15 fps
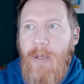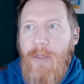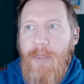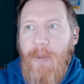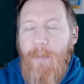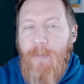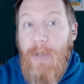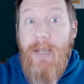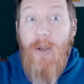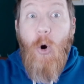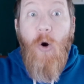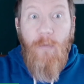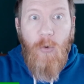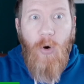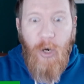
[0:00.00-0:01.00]
the big
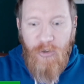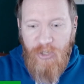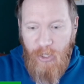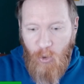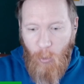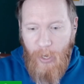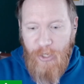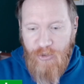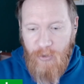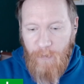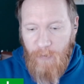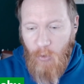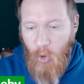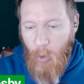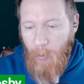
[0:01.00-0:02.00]
overarching question
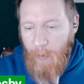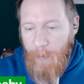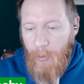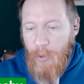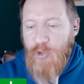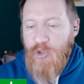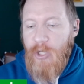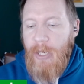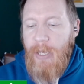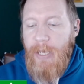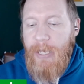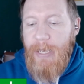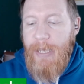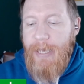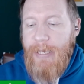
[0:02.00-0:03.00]
for Homer Bush,
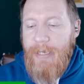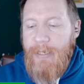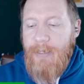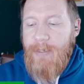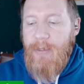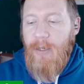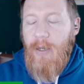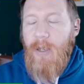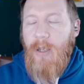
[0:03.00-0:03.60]
is